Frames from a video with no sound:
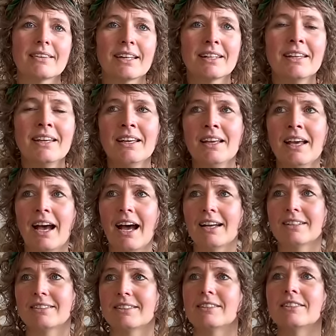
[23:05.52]
and
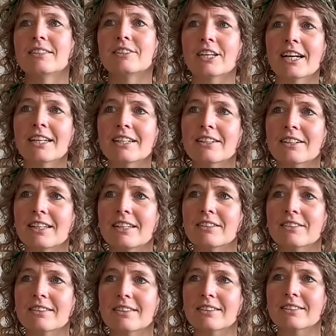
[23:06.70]
the desire
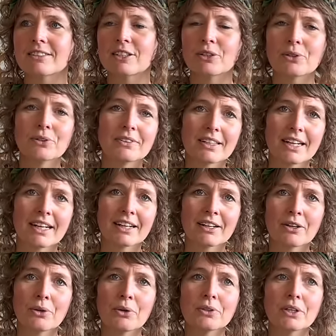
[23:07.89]
is still
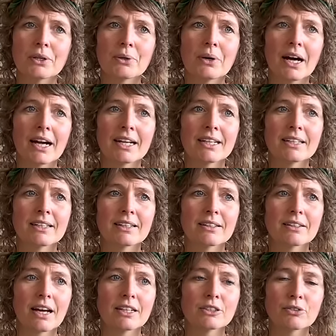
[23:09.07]
there, although I
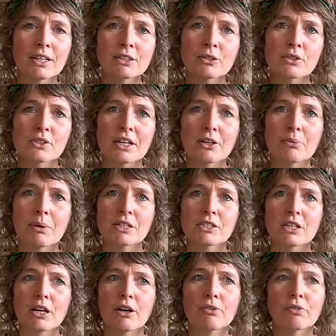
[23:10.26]
try to tell
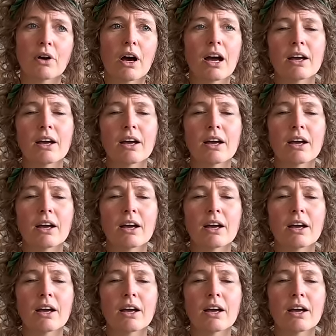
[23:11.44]
myself,